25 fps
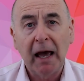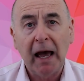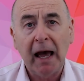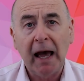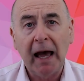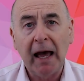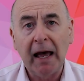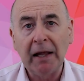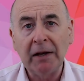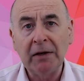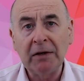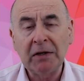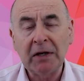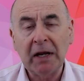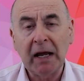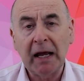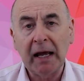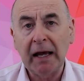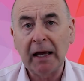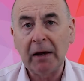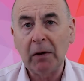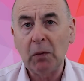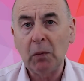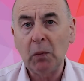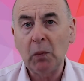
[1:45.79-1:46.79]
And
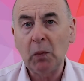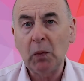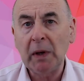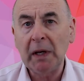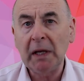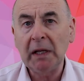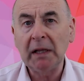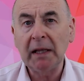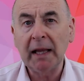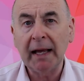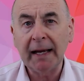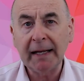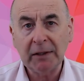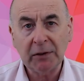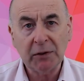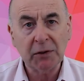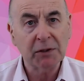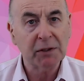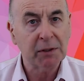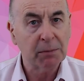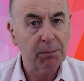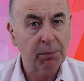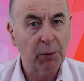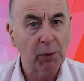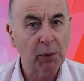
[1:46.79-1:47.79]
uh, we like to
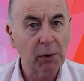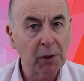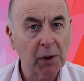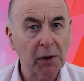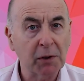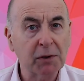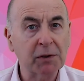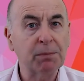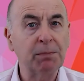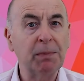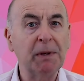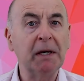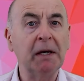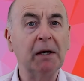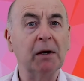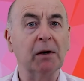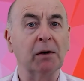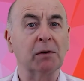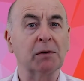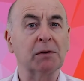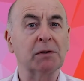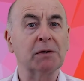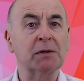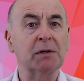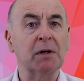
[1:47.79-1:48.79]
support our
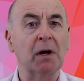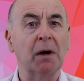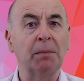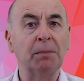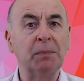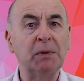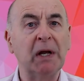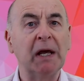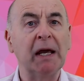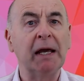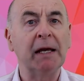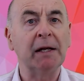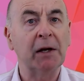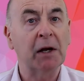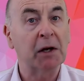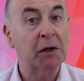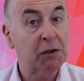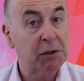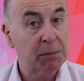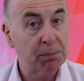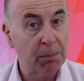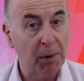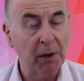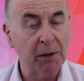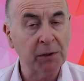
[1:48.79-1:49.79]
speakers obtain a
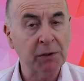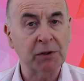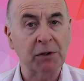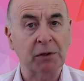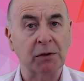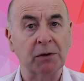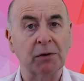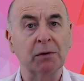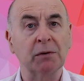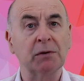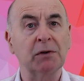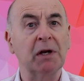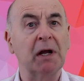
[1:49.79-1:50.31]
sponsor